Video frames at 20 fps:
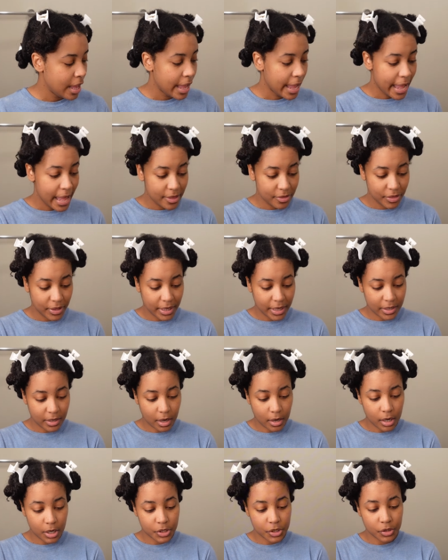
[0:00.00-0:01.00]
And then
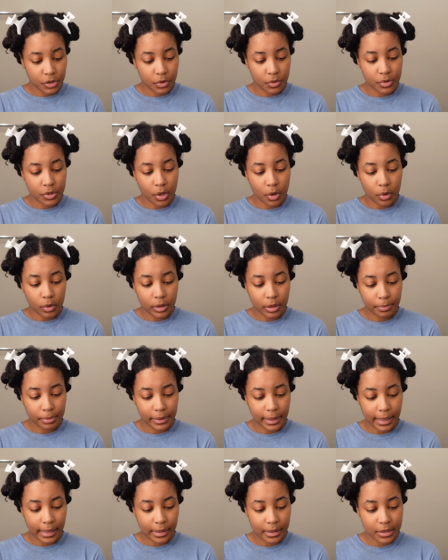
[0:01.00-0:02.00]
I also use the
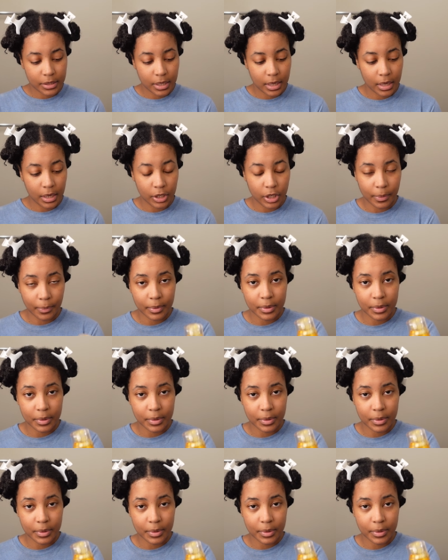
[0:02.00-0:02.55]
Olaplex No.